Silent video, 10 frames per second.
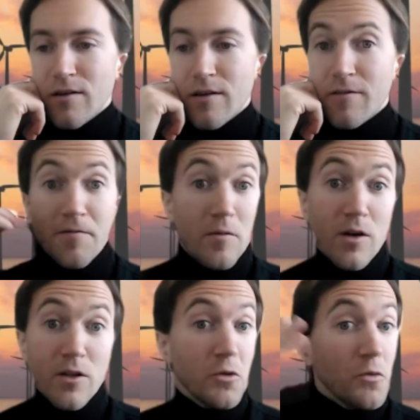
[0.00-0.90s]
if you
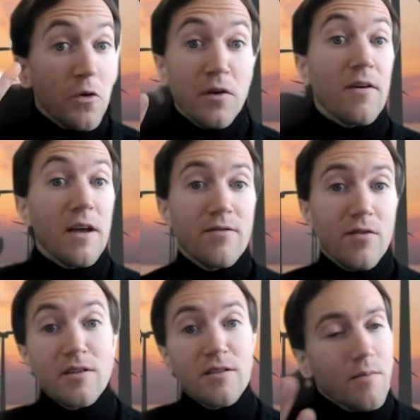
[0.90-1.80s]
want to motivate,
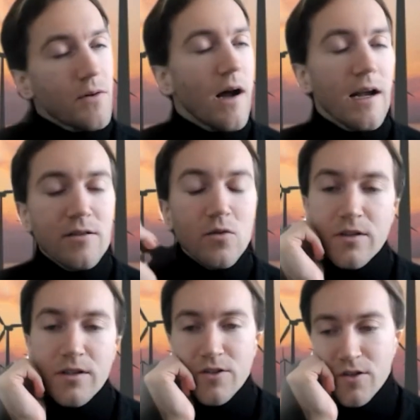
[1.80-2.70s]
for example, high school
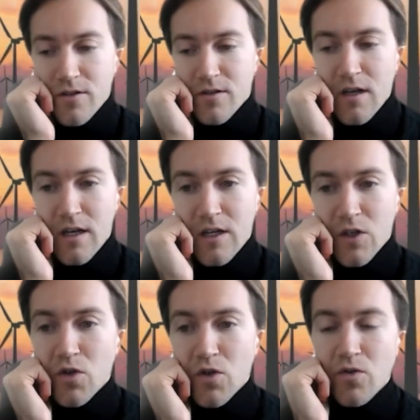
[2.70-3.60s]
teachers
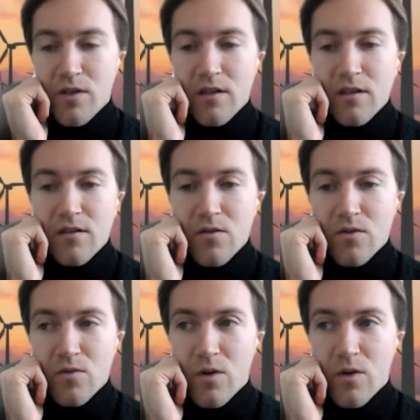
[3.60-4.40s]
to using these tools?